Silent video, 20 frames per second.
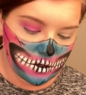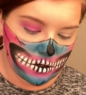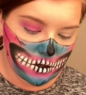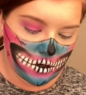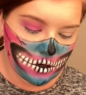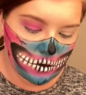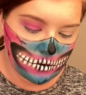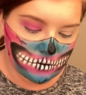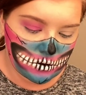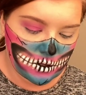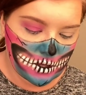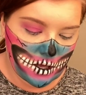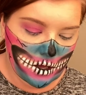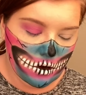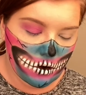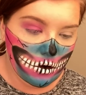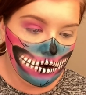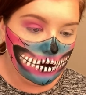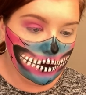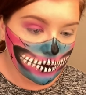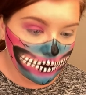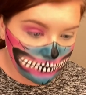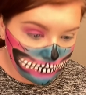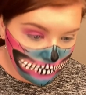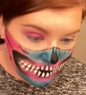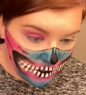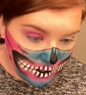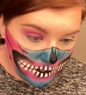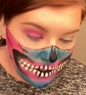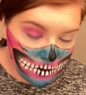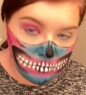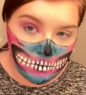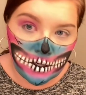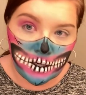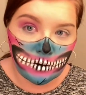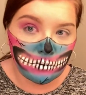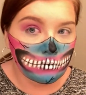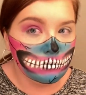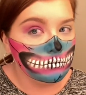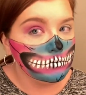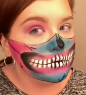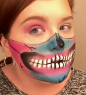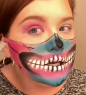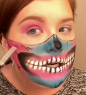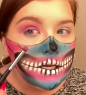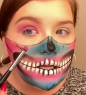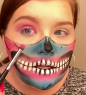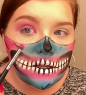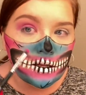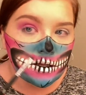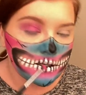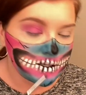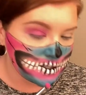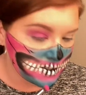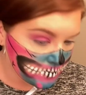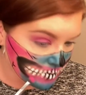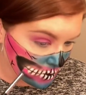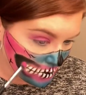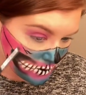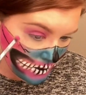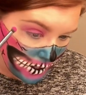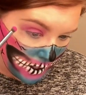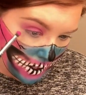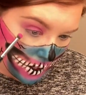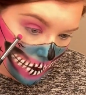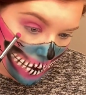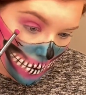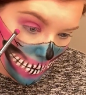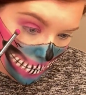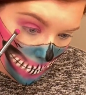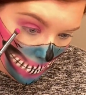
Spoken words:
Coat that all over and I'm like really gonna smoke that out.